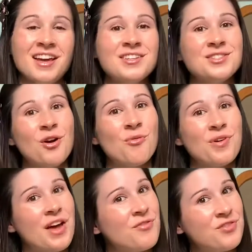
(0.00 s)
So
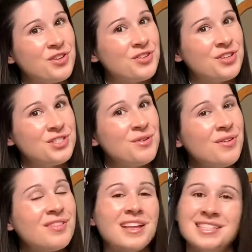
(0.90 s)
without further ado,
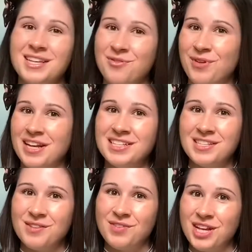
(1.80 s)
let's get right into
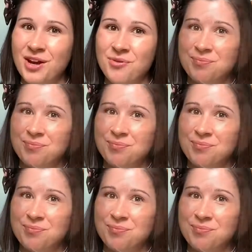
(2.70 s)
the video.